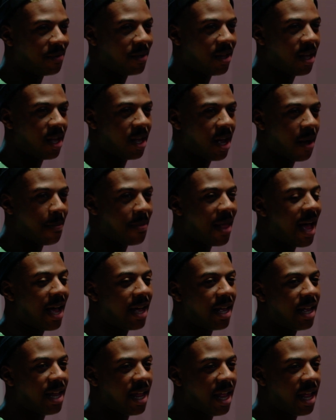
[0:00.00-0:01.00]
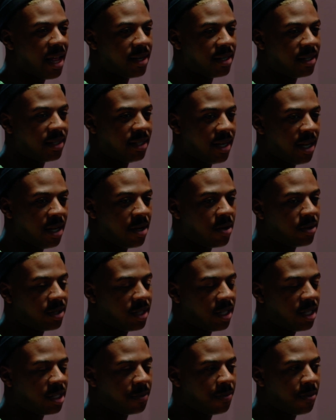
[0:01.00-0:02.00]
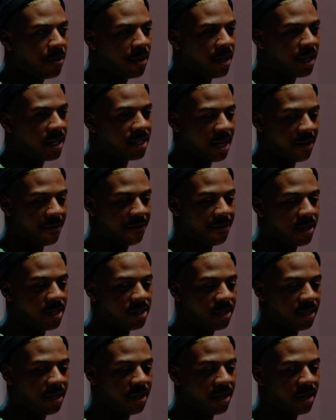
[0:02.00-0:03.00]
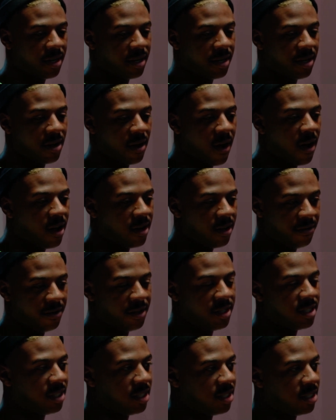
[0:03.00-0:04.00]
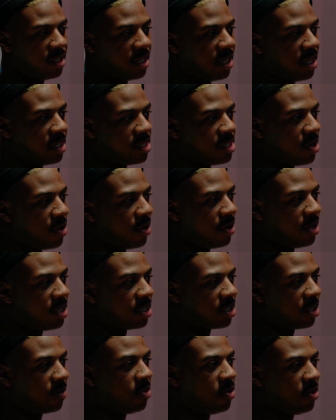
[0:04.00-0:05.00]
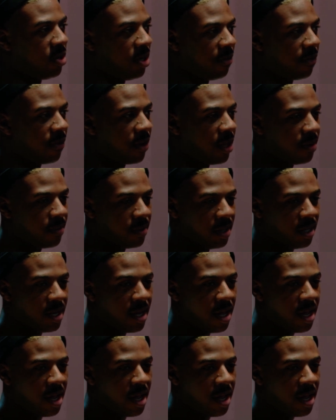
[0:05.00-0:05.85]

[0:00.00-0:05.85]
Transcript: Like, I'm not still to this point because I consider all of us as, you know, in this community family.